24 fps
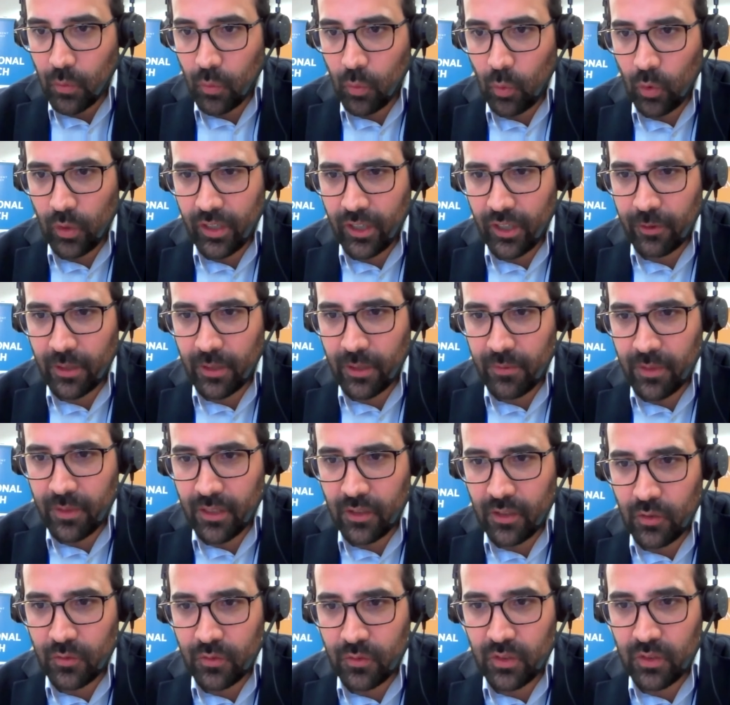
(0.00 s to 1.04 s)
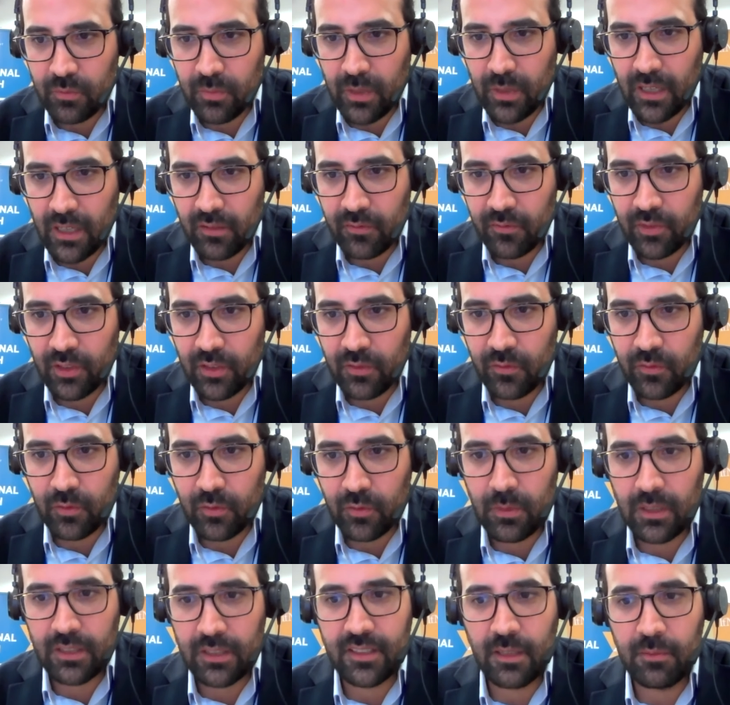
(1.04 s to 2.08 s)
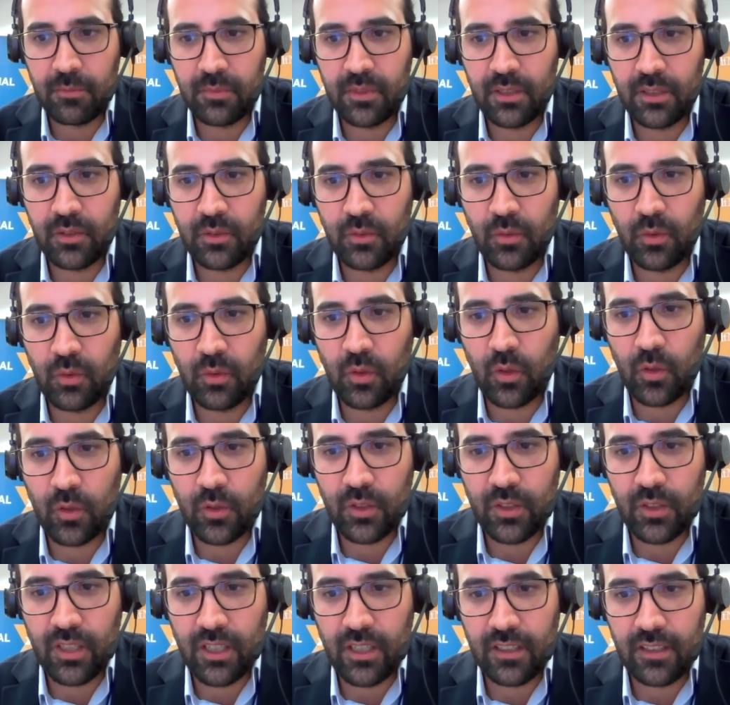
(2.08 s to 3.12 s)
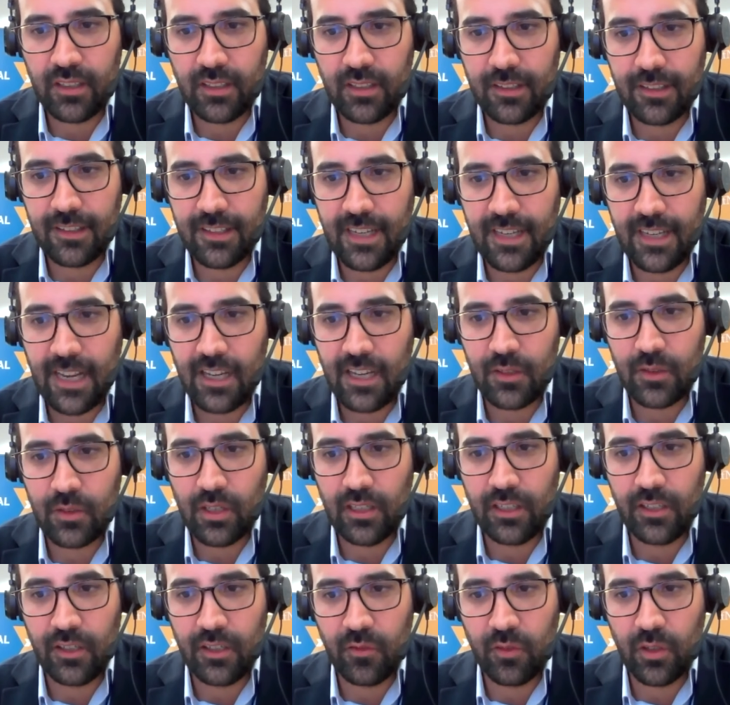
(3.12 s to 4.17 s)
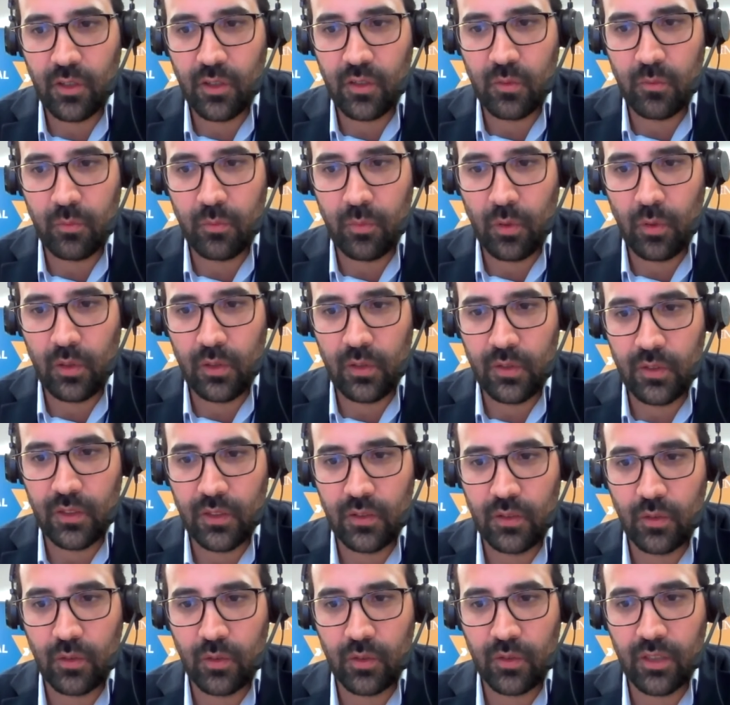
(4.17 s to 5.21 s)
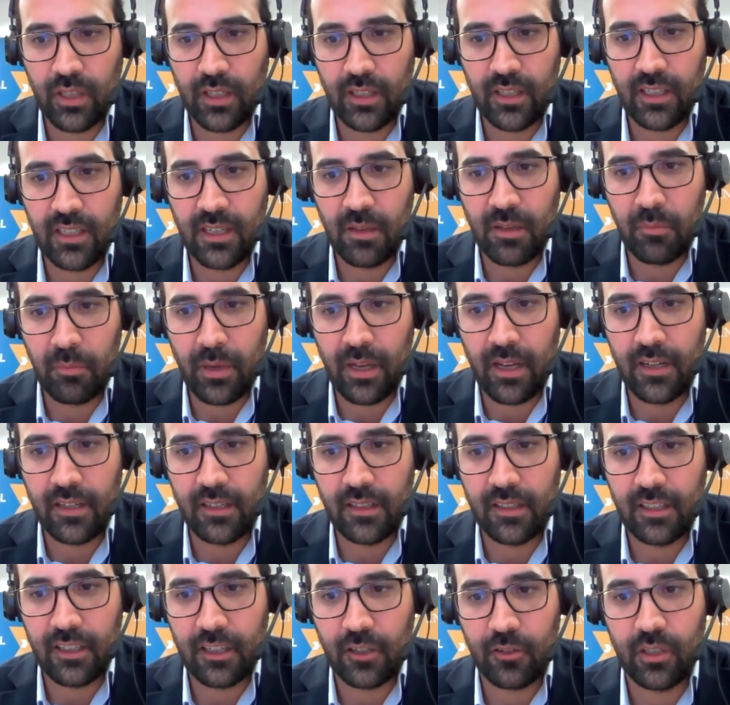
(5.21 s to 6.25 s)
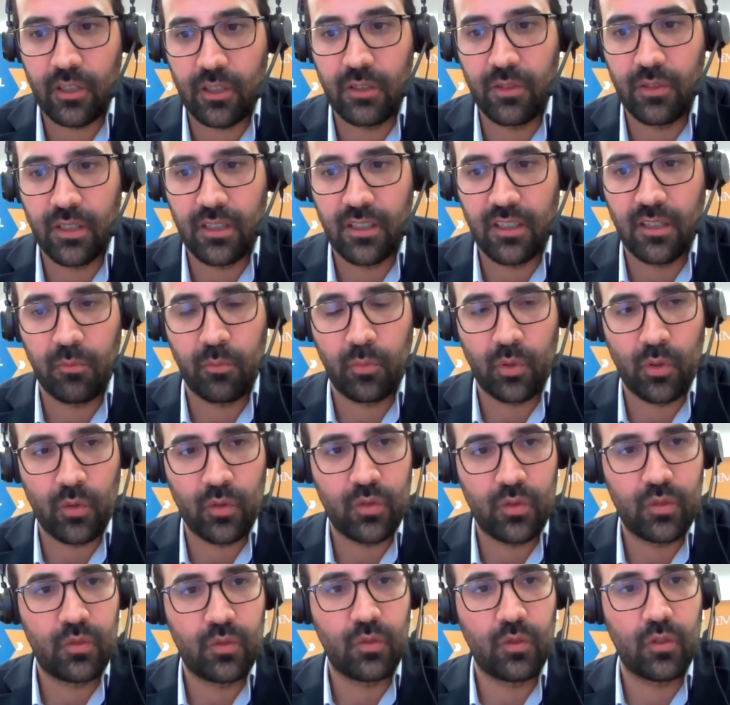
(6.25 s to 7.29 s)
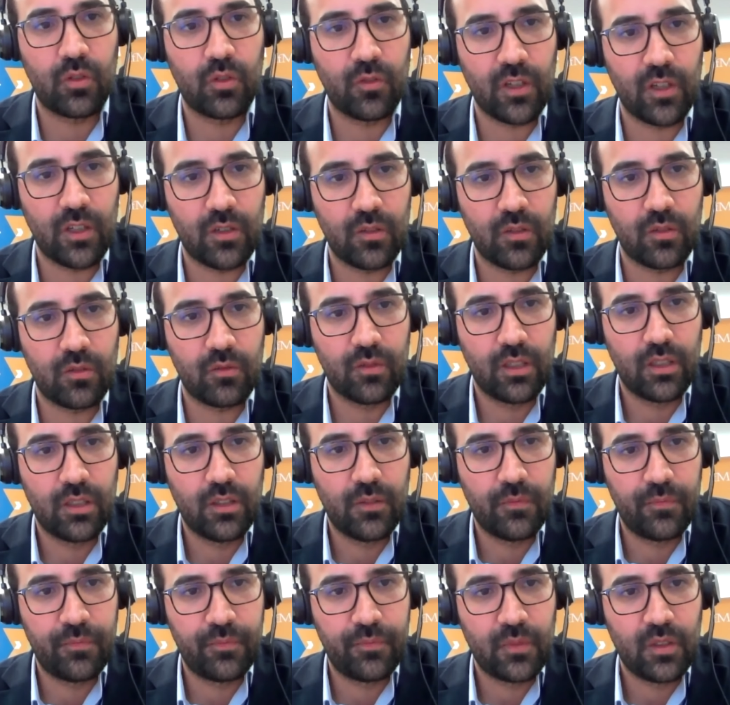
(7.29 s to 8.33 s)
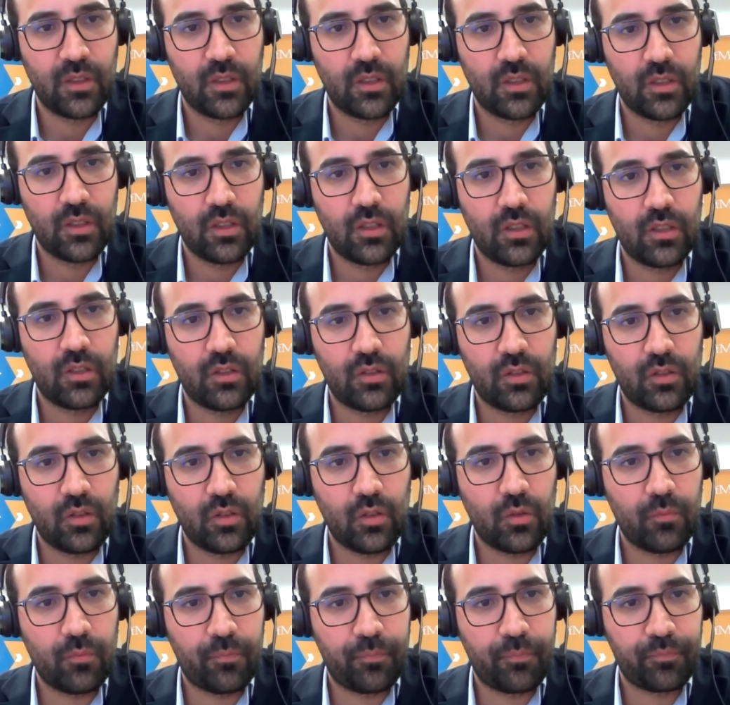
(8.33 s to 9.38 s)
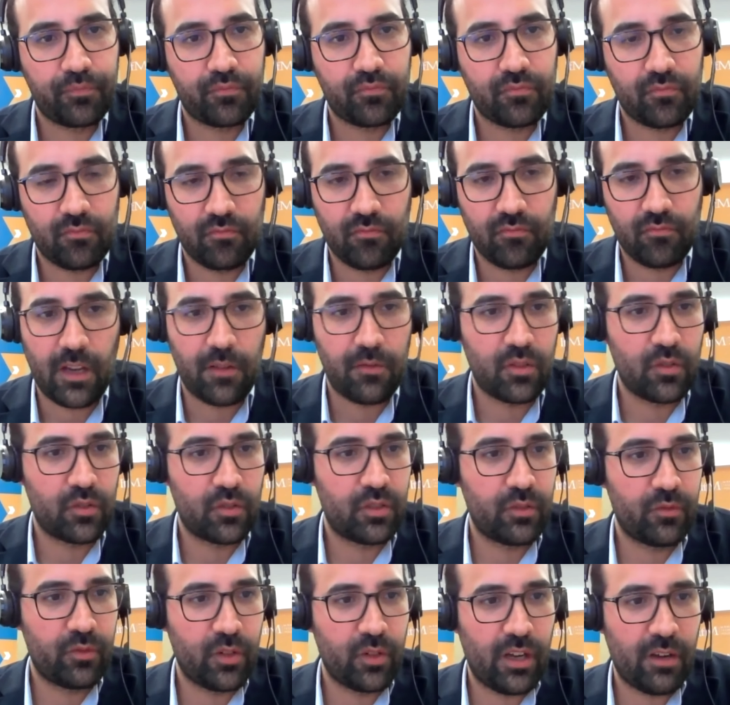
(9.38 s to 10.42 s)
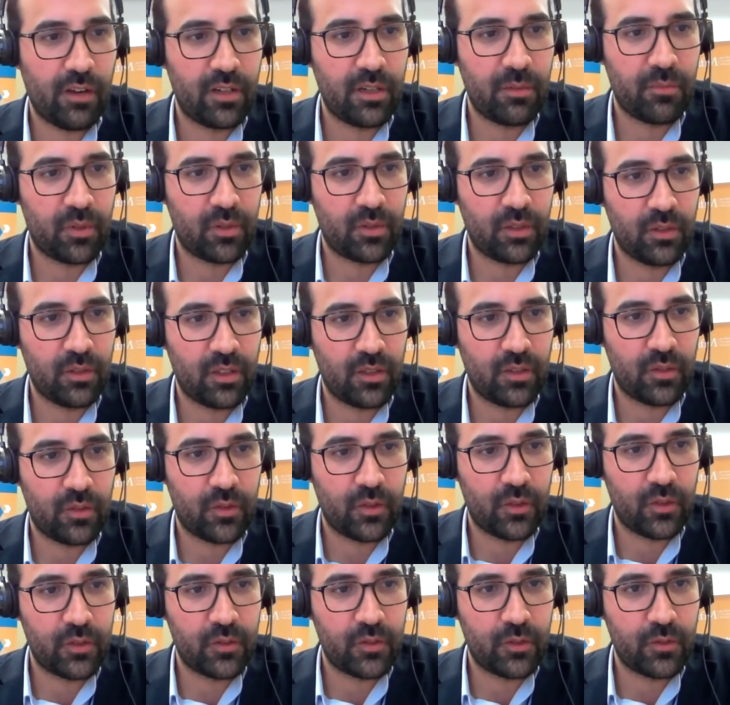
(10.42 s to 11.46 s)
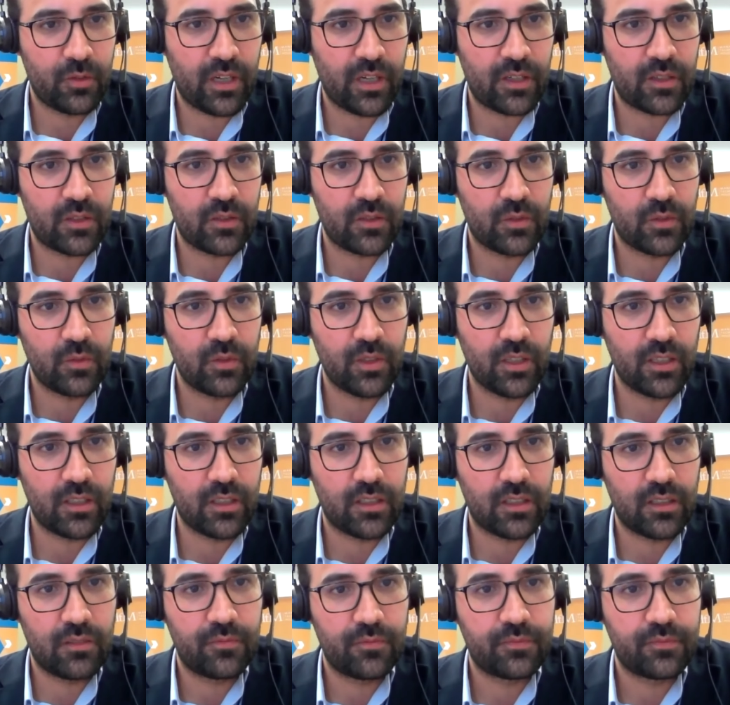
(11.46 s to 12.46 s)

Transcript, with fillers: Will Caribbean countries benefit from attempting to coordinate national innovation policies or taking a pan-Caribbean approach to innovation? So yeah, just if you have any particular thoughts sure. or reactions to that.